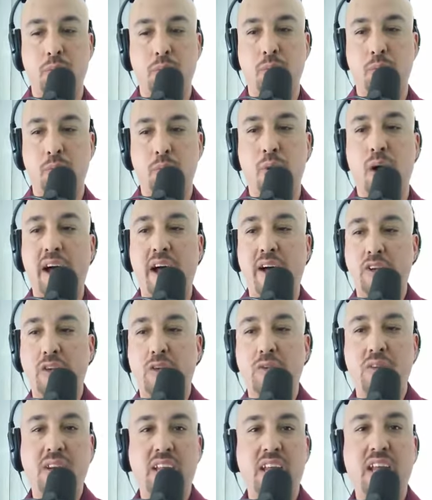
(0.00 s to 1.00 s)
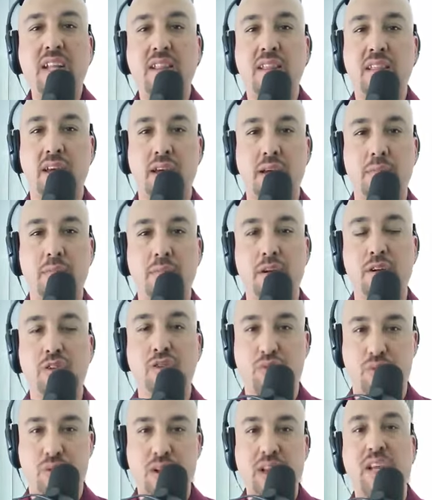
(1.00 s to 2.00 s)
while you need them
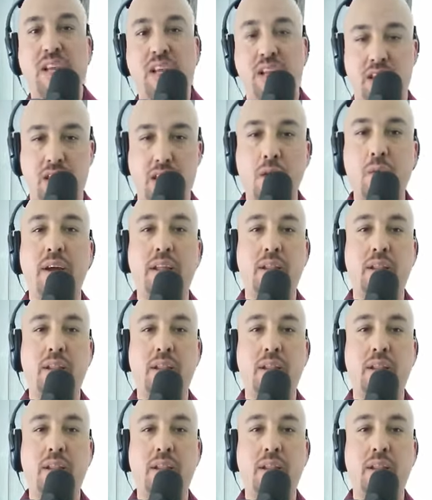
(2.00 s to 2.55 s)
drinking you